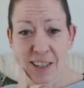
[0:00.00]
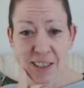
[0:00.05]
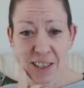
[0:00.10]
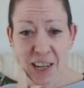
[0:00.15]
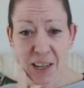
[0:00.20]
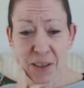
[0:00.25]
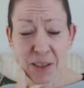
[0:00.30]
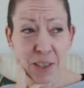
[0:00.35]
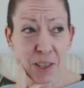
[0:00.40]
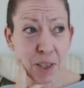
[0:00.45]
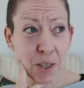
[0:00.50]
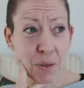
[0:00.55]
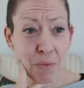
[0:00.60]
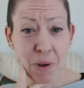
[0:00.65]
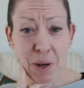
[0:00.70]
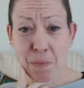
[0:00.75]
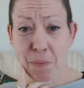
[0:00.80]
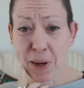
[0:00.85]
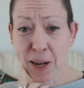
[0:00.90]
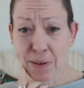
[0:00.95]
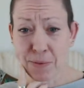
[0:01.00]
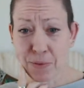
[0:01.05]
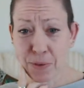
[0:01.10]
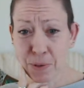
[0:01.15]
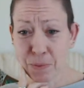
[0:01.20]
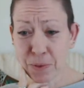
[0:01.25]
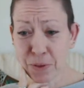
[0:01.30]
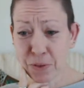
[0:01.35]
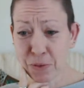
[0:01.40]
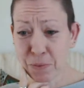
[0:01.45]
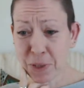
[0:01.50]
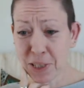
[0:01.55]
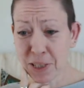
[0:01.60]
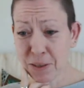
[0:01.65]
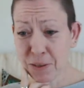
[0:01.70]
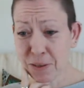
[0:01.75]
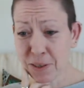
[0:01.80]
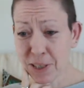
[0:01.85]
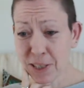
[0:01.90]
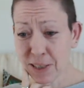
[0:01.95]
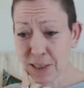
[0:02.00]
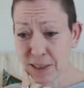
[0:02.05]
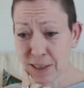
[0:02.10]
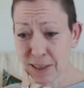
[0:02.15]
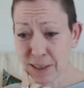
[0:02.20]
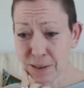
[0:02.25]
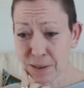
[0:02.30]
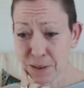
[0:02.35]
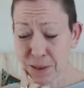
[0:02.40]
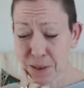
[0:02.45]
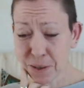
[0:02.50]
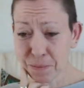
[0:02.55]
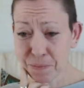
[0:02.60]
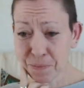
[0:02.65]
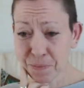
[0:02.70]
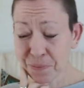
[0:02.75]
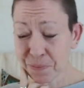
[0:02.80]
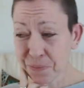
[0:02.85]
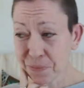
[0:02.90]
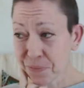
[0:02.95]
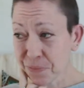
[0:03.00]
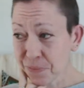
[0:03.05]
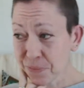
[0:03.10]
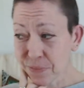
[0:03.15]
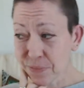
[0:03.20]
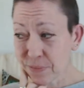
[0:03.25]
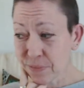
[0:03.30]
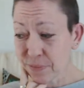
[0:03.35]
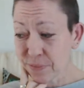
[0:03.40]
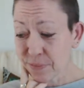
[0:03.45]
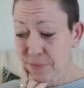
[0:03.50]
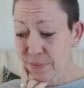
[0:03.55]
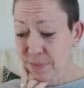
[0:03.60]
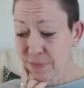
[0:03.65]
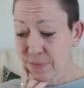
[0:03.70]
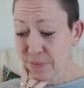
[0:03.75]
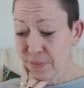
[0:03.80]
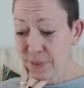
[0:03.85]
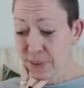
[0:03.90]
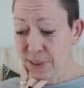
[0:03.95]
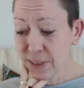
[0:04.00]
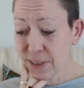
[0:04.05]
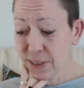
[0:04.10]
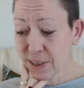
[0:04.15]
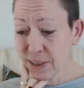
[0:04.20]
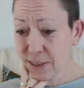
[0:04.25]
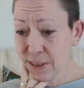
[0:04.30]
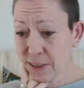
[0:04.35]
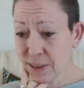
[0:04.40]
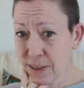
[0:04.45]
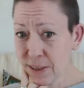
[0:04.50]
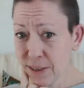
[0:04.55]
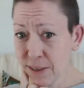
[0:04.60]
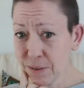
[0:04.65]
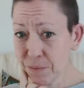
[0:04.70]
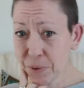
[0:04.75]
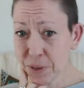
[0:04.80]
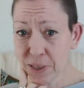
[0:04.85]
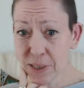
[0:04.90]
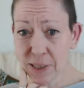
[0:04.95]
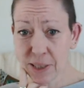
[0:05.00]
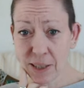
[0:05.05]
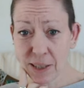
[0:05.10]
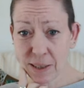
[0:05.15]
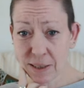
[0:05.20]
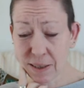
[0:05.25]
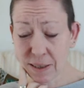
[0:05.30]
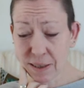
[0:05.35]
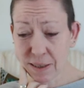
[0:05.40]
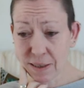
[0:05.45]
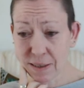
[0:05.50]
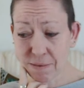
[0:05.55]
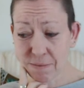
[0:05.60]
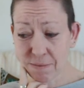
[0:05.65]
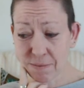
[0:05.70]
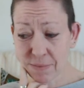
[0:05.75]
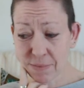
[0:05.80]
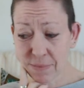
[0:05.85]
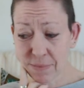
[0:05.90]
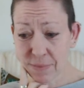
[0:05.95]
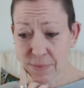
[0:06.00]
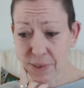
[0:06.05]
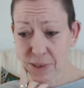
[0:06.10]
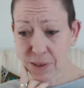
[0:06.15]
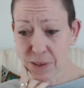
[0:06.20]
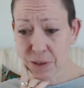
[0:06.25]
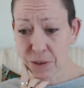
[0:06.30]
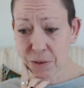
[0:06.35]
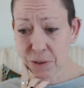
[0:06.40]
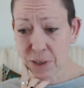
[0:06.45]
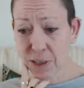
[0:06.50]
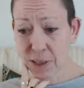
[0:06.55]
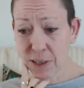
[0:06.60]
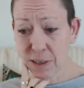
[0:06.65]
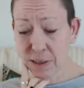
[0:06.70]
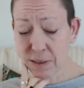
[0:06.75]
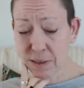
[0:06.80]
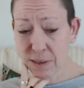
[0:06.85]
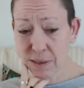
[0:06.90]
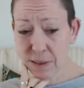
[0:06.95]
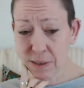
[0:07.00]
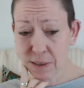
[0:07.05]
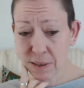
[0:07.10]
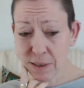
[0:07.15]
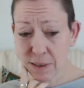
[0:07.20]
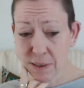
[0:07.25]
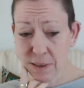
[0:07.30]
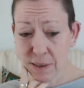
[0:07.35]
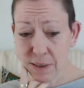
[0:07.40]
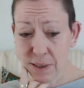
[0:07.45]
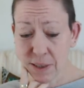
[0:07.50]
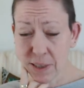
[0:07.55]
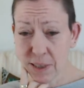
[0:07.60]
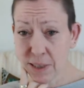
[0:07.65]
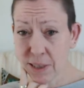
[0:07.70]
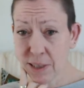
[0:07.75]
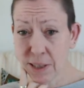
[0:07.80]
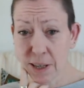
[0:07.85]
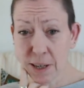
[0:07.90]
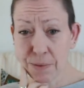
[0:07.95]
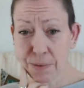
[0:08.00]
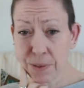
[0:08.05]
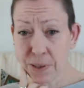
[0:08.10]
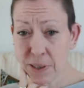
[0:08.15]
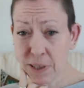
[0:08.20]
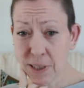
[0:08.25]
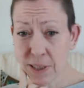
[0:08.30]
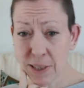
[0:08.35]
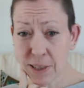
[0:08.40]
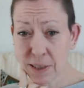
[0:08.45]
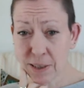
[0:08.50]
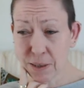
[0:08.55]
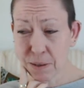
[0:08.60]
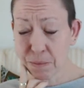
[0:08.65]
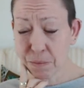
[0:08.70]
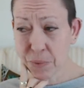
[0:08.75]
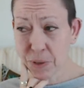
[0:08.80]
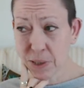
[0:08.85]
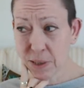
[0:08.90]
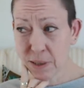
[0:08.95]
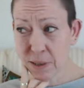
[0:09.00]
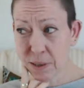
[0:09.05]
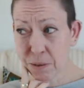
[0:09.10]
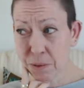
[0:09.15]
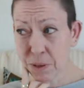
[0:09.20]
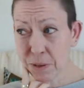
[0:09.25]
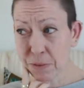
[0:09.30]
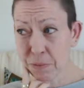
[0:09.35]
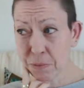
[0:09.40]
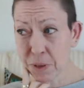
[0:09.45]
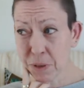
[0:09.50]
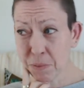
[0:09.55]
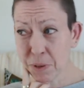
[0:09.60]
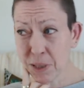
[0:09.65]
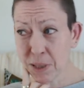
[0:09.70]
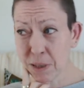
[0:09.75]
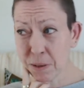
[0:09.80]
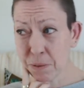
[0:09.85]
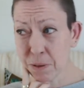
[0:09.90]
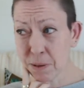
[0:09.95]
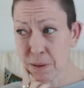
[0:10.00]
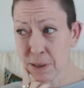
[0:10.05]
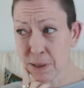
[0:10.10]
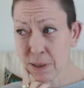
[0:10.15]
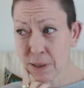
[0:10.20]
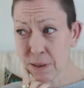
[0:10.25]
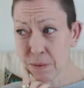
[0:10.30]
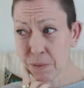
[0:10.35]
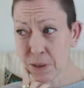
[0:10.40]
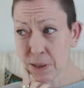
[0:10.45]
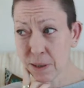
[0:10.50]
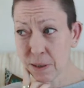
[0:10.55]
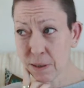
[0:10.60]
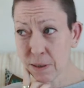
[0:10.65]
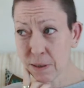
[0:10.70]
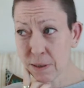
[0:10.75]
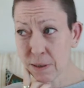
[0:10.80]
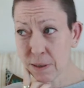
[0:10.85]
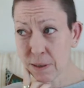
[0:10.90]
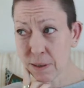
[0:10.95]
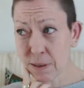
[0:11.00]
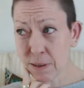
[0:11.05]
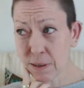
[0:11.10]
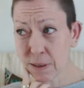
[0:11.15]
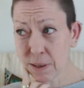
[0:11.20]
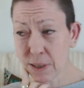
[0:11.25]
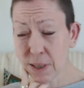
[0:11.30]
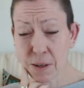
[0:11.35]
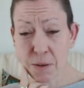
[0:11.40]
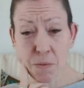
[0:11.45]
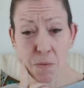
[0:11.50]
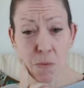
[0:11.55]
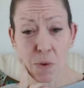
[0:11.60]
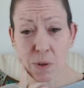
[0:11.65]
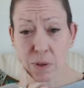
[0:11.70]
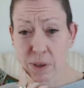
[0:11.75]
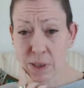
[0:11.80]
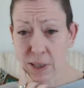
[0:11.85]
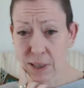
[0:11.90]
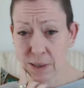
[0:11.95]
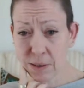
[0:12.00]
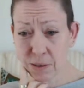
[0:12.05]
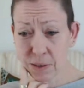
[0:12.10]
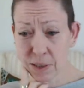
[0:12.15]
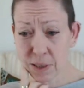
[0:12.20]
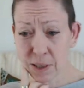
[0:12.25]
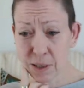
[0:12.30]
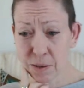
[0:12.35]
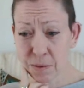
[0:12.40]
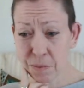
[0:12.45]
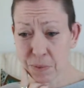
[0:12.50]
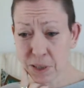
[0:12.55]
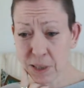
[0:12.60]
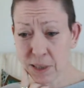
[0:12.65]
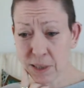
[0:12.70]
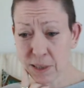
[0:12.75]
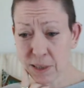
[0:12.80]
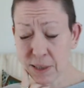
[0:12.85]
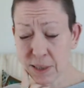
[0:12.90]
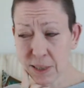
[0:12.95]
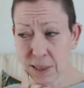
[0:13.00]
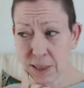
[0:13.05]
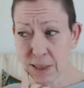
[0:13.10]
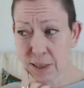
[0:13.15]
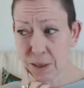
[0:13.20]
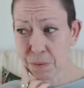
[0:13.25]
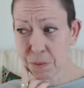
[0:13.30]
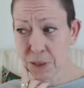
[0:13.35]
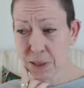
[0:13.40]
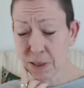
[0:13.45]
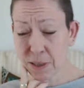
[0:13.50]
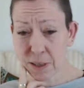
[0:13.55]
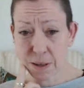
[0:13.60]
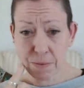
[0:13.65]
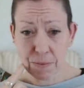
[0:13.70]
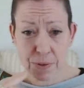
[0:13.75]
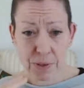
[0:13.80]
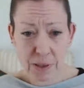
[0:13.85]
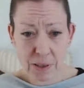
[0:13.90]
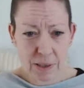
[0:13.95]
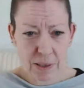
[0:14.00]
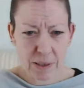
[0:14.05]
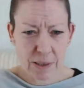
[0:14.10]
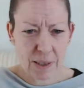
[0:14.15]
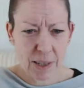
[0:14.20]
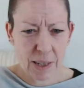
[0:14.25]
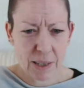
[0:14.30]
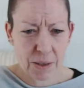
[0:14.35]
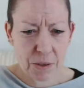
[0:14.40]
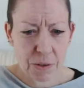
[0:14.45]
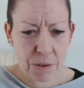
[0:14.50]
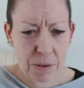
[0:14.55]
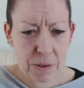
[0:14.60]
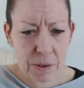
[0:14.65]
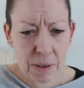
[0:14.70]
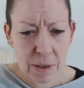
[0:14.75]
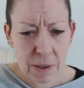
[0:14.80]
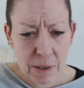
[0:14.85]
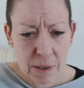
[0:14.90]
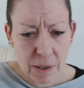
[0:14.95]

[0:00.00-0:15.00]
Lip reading: Now there's three platforms for me to not get sales on. But yes, got to try it. I'd love to take some business away from eBay, to be honest, because I don't know what the hell's going on behind the scenes, but I just don't feel this is natural.